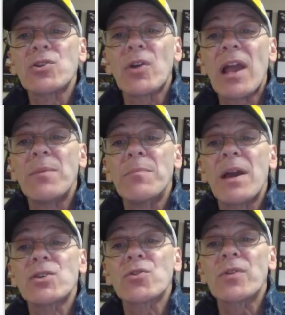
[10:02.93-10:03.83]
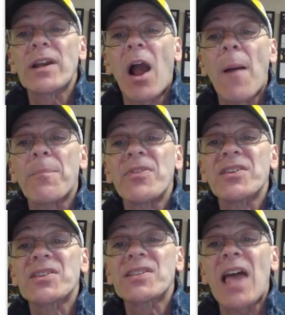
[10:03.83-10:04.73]
measure and measuring up
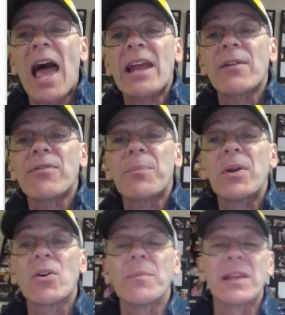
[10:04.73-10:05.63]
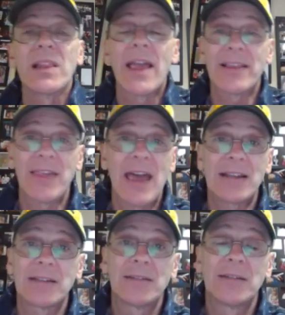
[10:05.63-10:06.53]
the side of the pyramid like
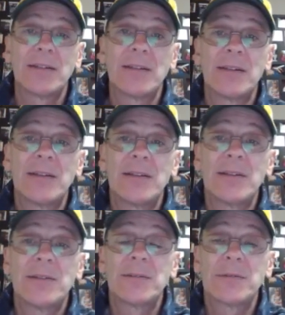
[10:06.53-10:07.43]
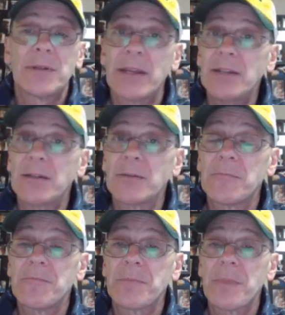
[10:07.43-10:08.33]
that, right?
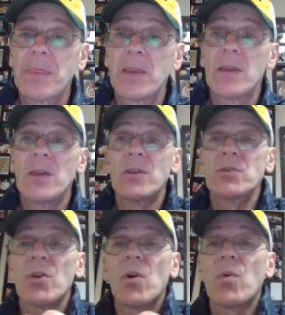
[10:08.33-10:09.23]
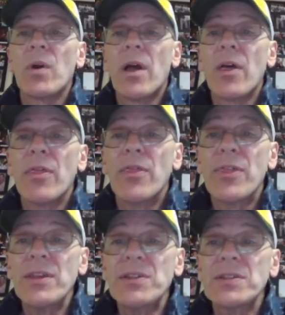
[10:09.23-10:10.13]
So
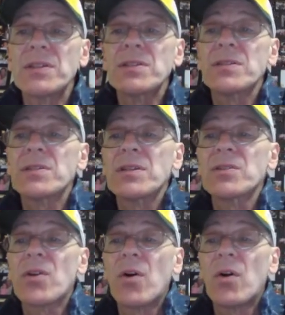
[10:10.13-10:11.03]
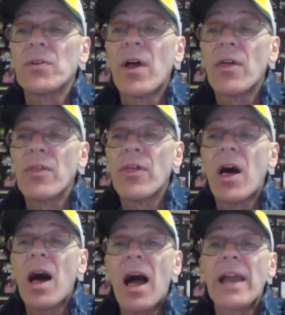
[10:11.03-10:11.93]
this distance is called
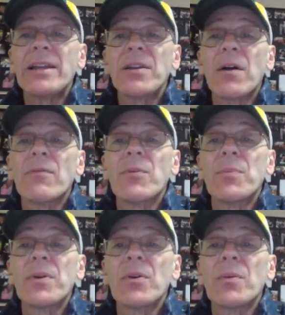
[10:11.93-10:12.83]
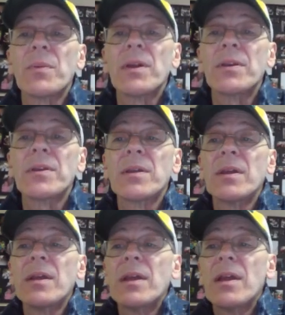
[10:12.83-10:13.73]
the height of the pyramid.
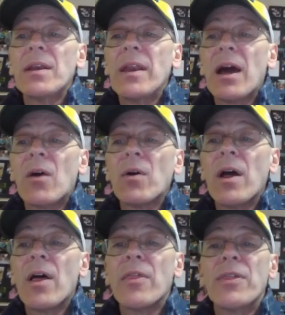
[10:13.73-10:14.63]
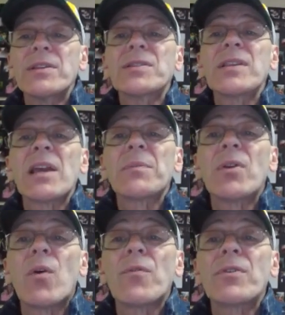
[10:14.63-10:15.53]
Now, this
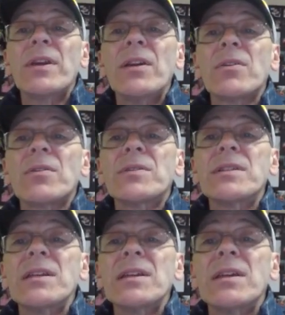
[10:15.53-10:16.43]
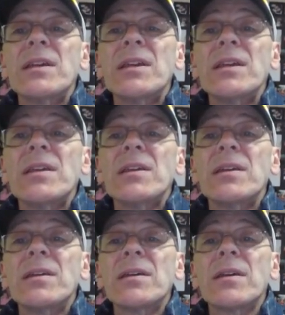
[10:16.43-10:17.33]
segment over here,
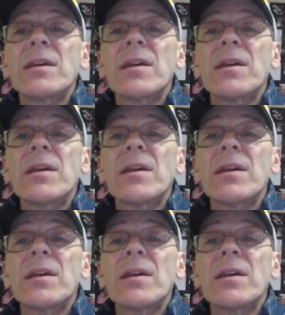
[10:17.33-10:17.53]
DE,